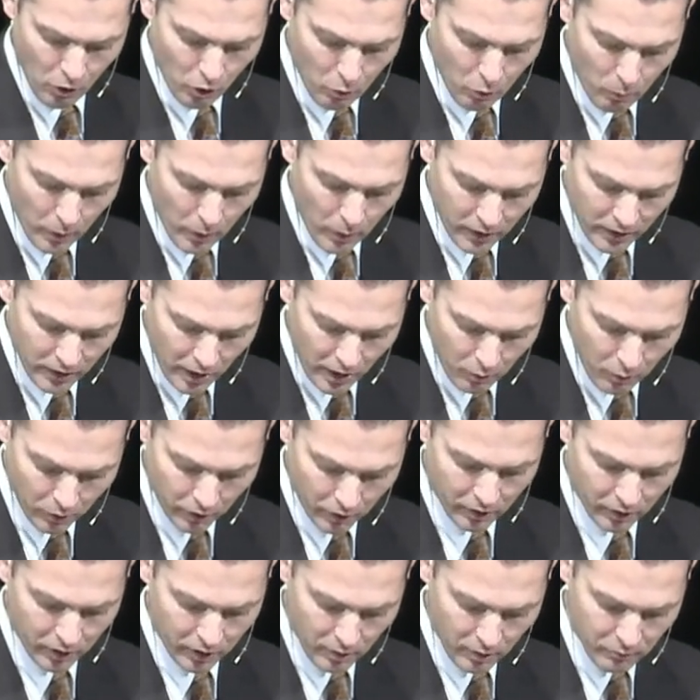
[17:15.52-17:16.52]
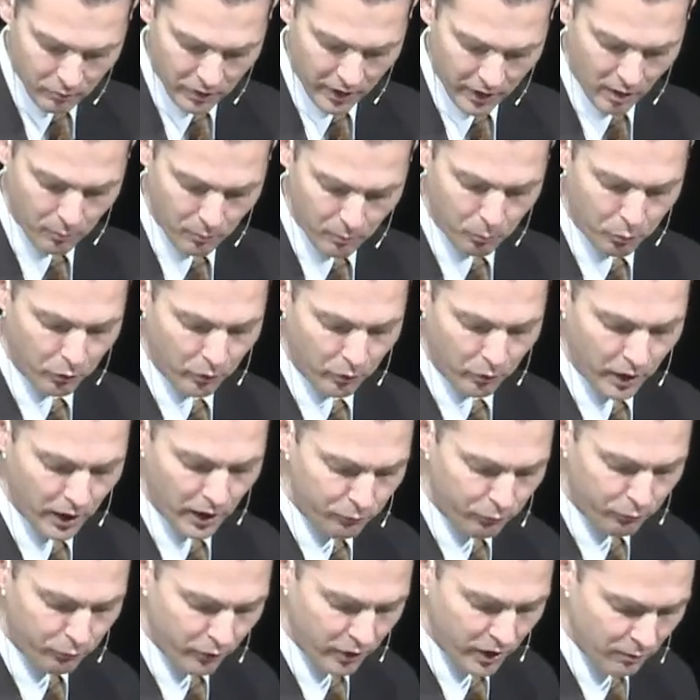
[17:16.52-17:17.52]
when they were come down, prayed
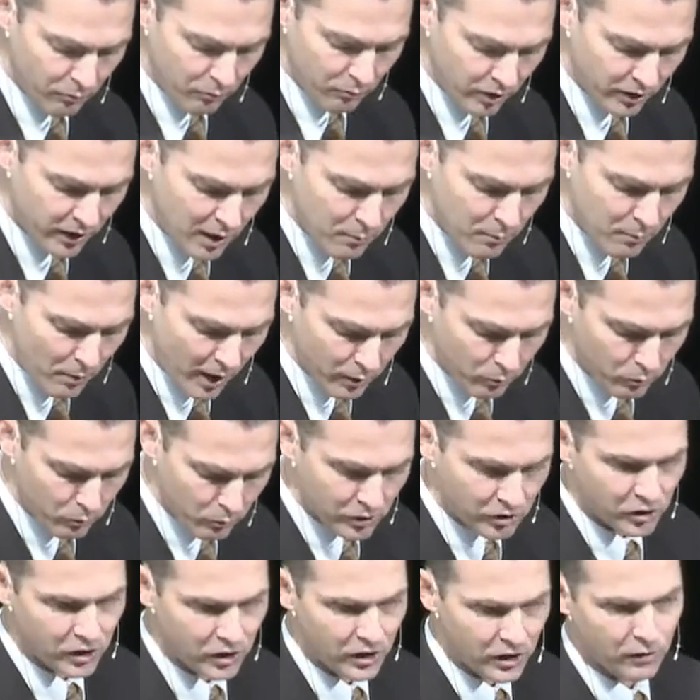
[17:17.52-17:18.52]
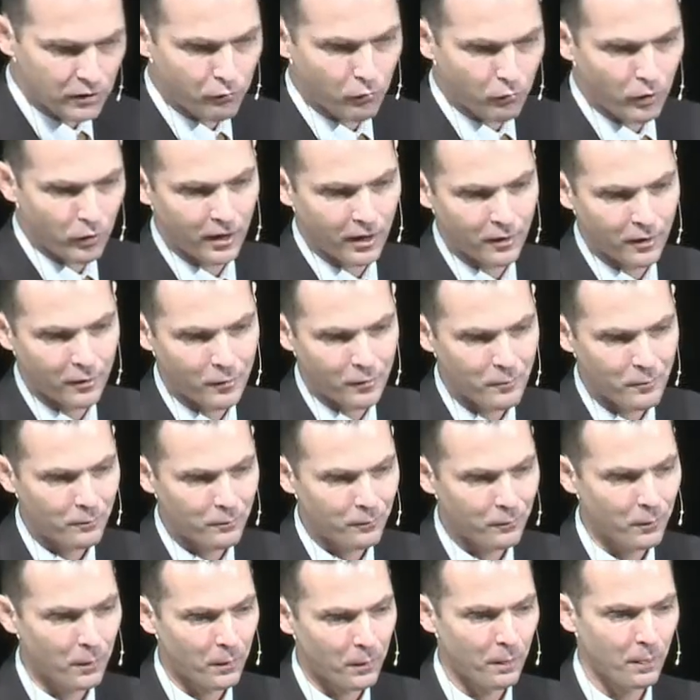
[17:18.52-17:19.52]
for them that they might receive what?
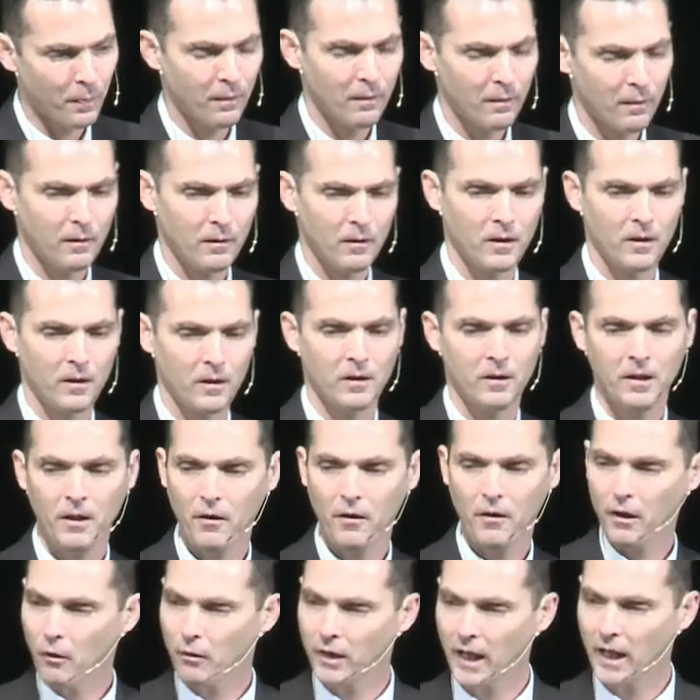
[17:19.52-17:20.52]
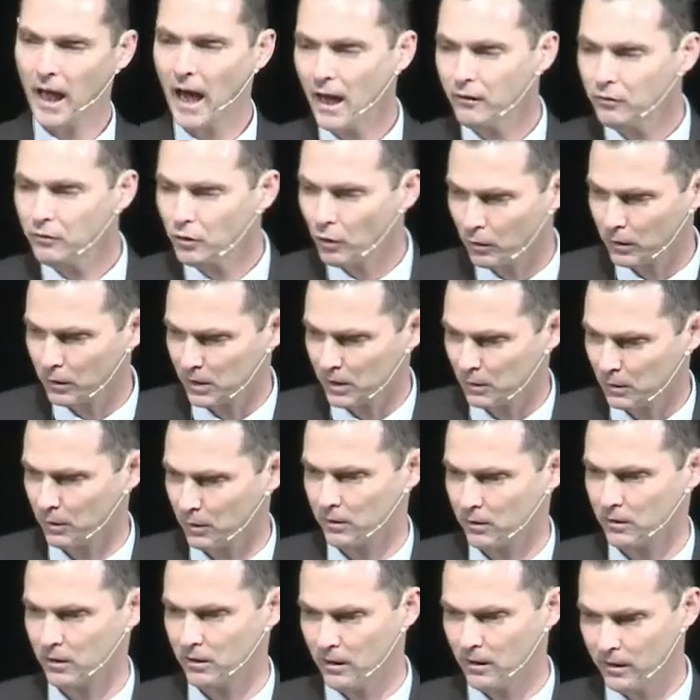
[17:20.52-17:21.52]
Now they already had the Holy Spirit,
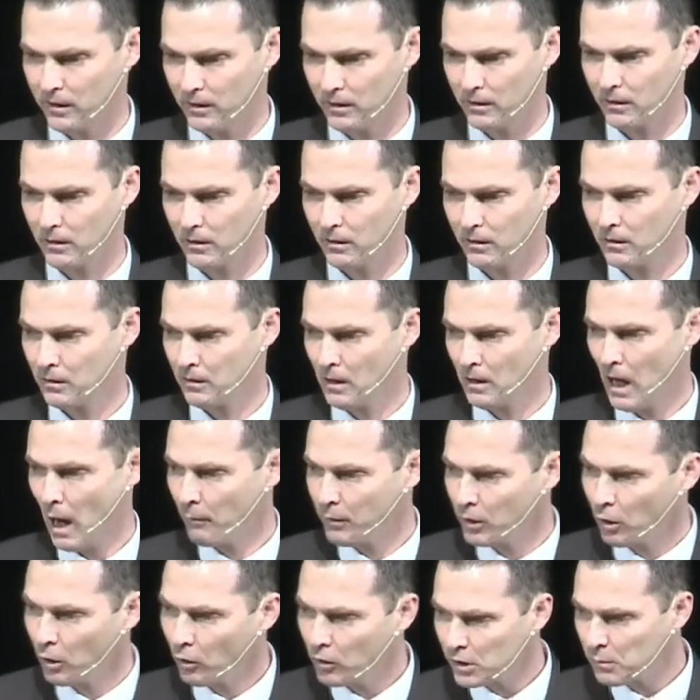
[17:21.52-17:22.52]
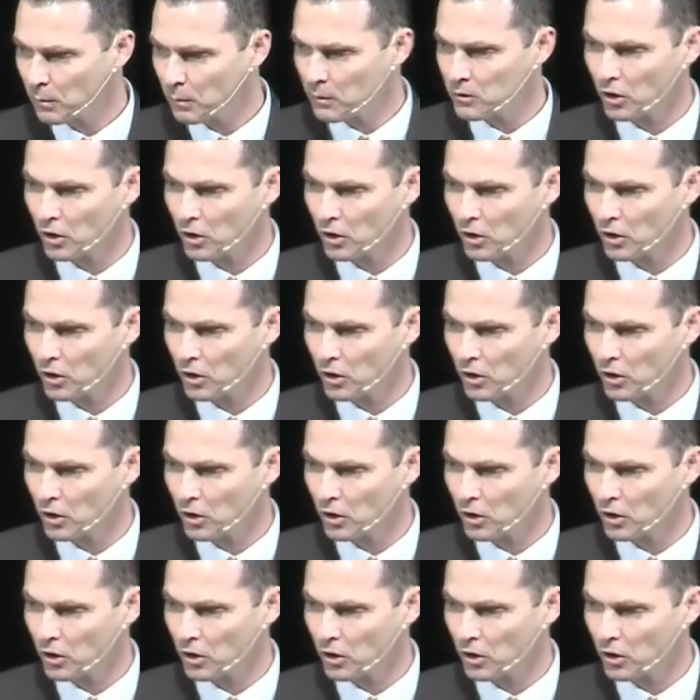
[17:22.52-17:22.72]
didn't they? I mean, the Holy Spirit was